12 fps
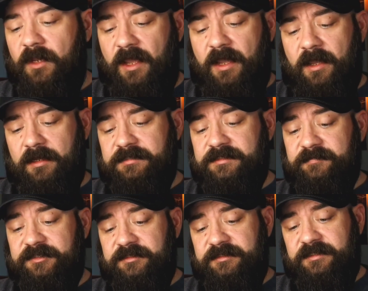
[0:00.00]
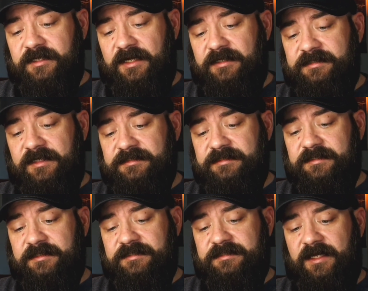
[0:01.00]
because I'm still kind of
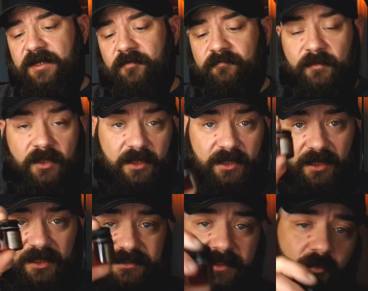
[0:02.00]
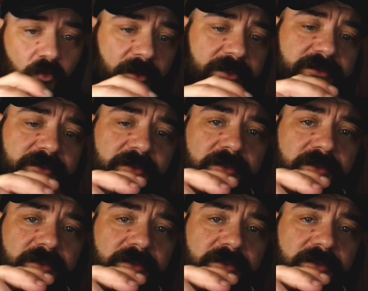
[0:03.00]
testing this out, is I'm going to